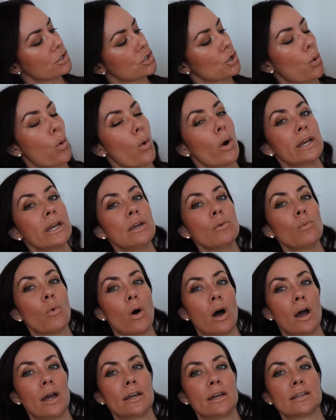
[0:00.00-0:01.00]

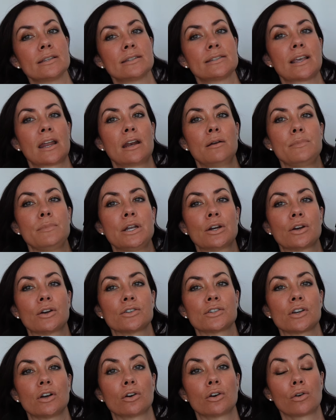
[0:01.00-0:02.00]
21
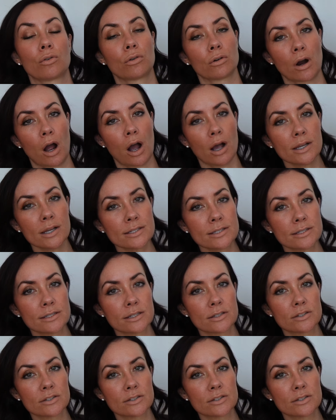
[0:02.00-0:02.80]
centimeters across.